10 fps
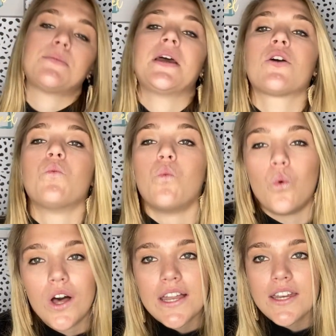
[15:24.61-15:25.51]
to pick
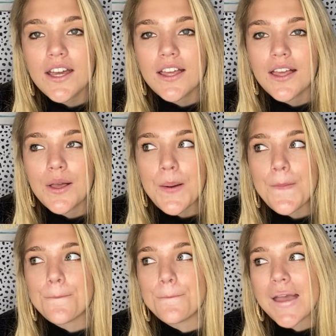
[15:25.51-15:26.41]
one,
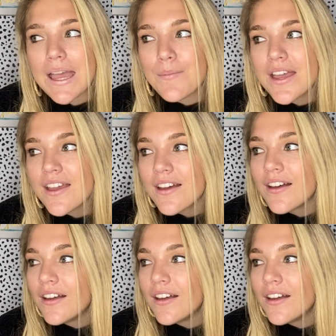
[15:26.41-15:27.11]
maybe,